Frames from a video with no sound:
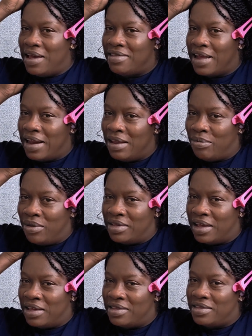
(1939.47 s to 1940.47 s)
hairstyling
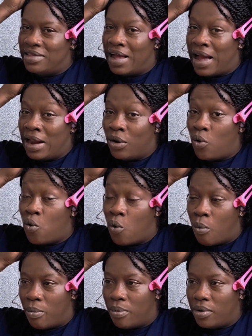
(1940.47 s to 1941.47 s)
business at
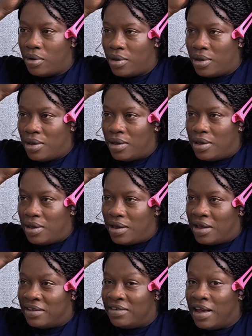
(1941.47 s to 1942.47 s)
home,
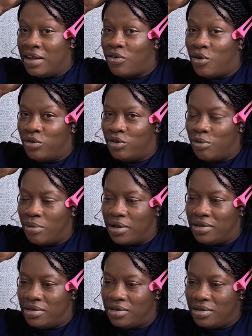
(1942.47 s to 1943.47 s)
and she has
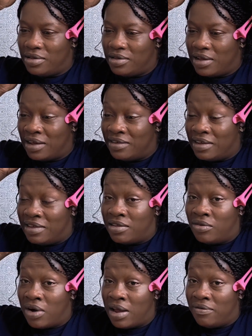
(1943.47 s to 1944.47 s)
customers, and she's
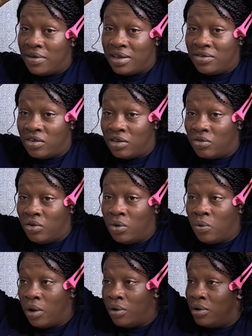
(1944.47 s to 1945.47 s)
thriving. She's
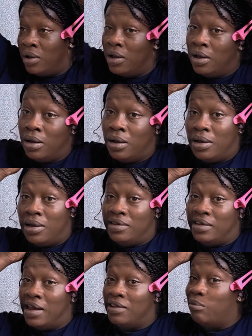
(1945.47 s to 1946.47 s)
doing well.
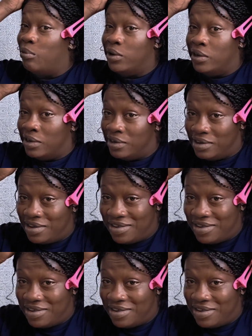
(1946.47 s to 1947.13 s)
She has money.